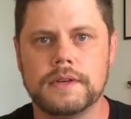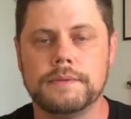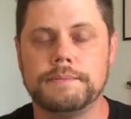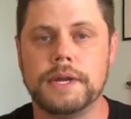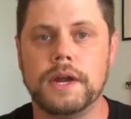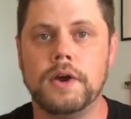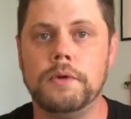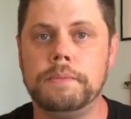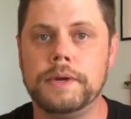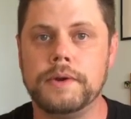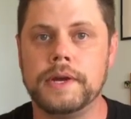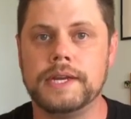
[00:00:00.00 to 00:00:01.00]
But
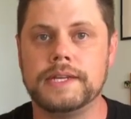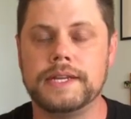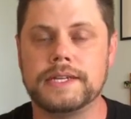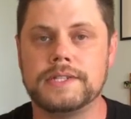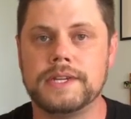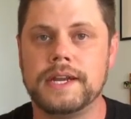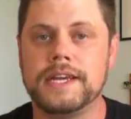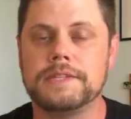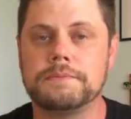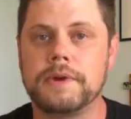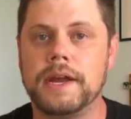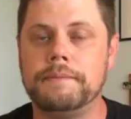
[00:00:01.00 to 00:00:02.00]
opioid addiction has
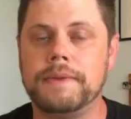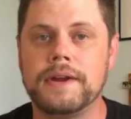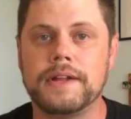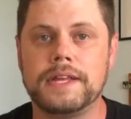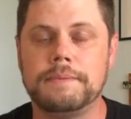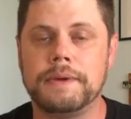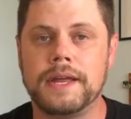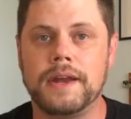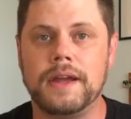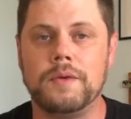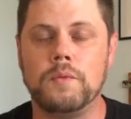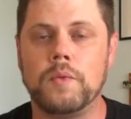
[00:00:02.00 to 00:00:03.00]
primarily been
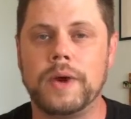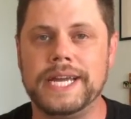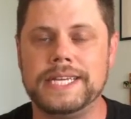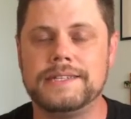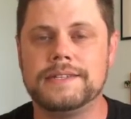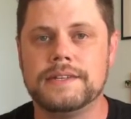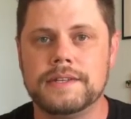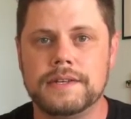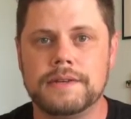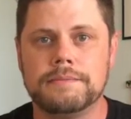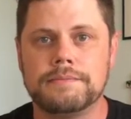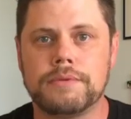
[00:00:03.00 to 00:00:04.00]
a white
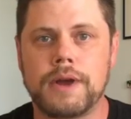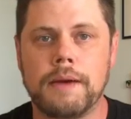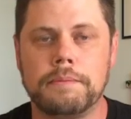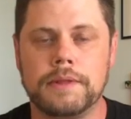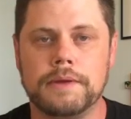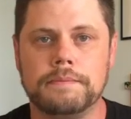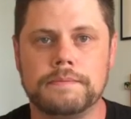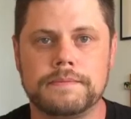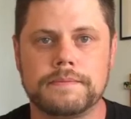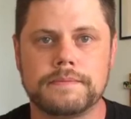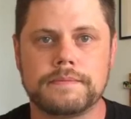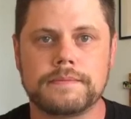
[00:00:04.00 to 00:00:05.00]
problem.
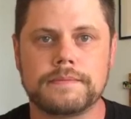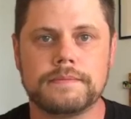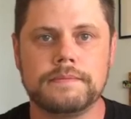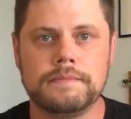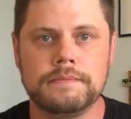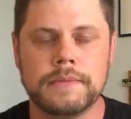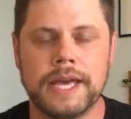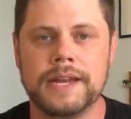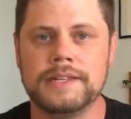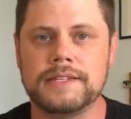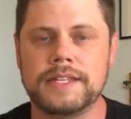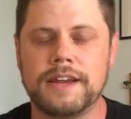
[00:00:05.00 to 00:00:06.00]
And
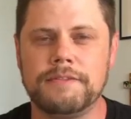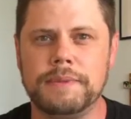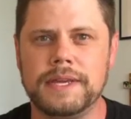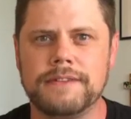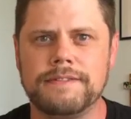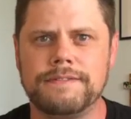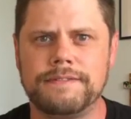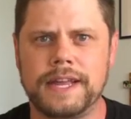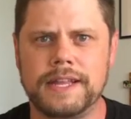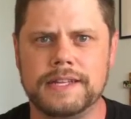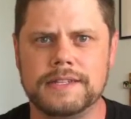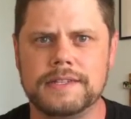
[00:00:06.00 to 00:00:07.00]
instead of being
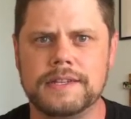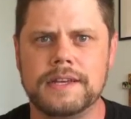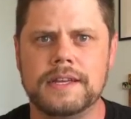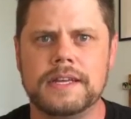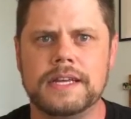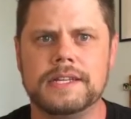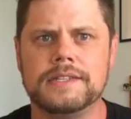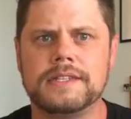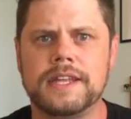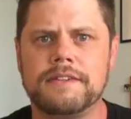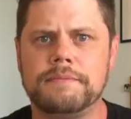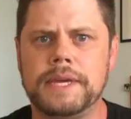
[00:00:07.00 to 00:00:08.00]
felons,
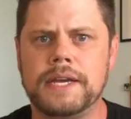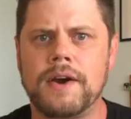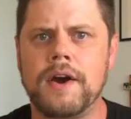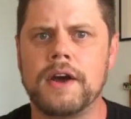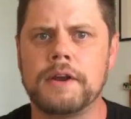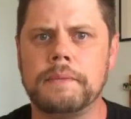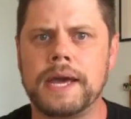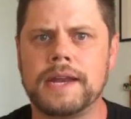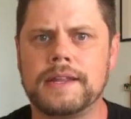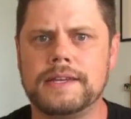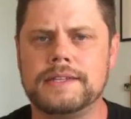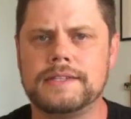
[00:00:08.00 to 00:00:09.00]
instead of being
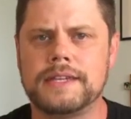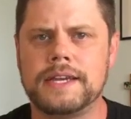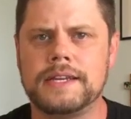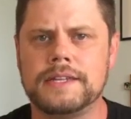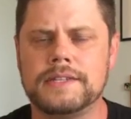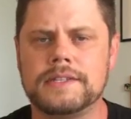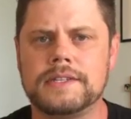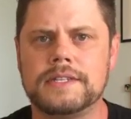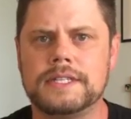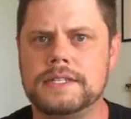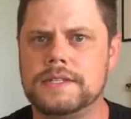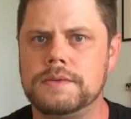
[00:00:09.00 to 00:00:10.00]
automatically
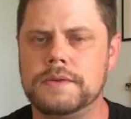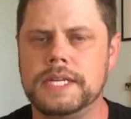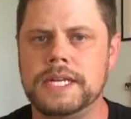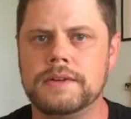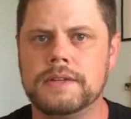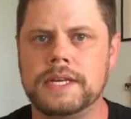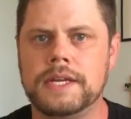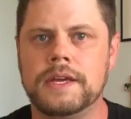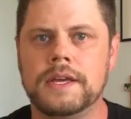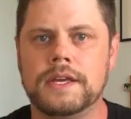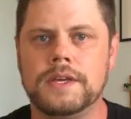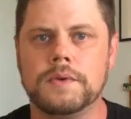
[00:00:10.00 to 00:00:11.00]
sentenced to nearly
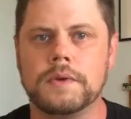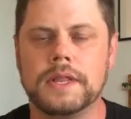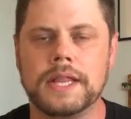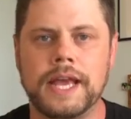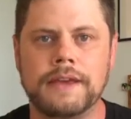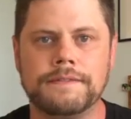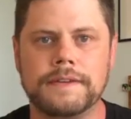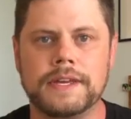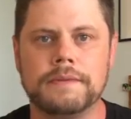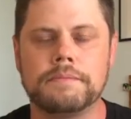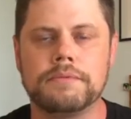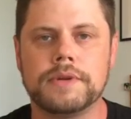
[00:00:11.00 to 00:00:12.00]
your life
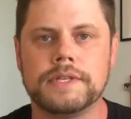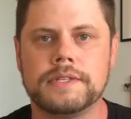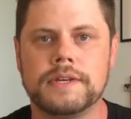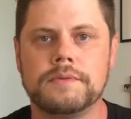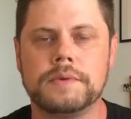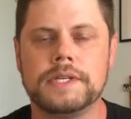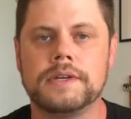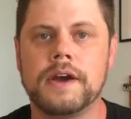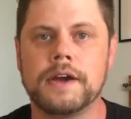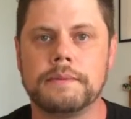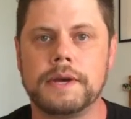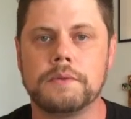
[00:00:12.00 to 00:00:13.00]
in prison, we
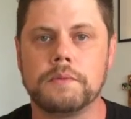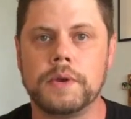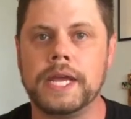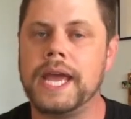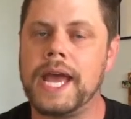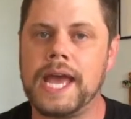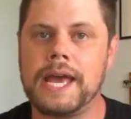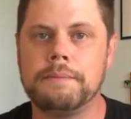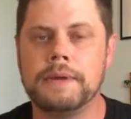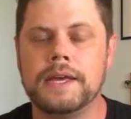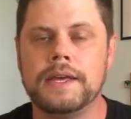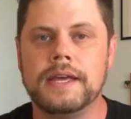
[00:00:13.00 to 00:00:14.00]
talk about rehab
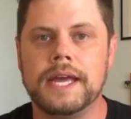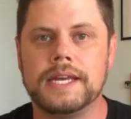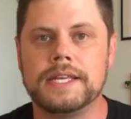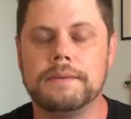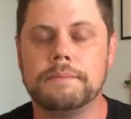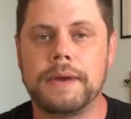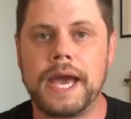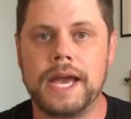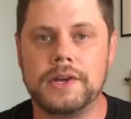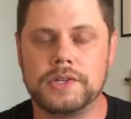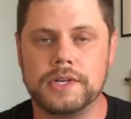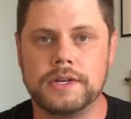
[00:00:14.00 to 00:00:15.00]
and
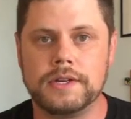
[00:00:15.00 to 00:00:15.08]
compassion.